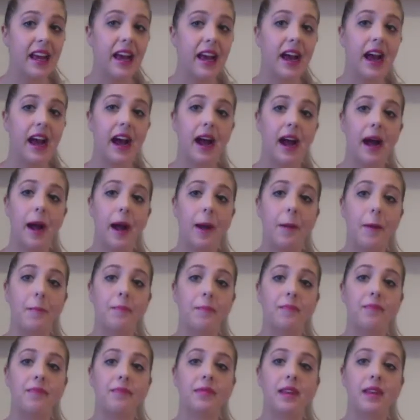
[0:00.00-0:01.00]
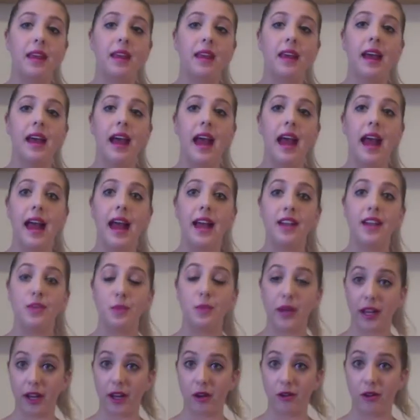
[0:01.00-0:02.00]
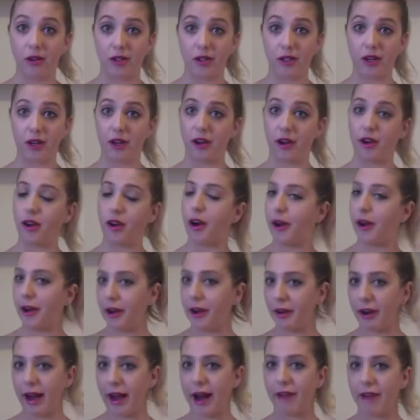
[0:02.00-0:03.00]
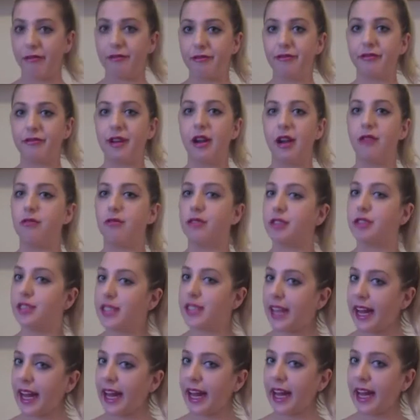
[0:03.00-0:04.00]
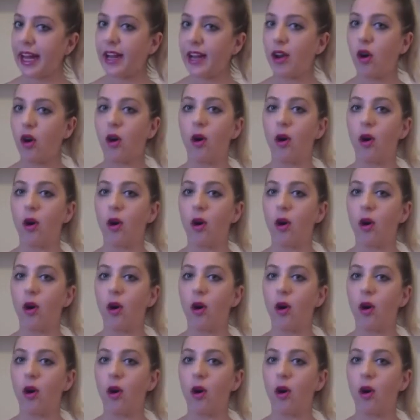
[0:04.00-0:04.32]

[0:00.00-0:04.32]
And we can also choreograph a routine,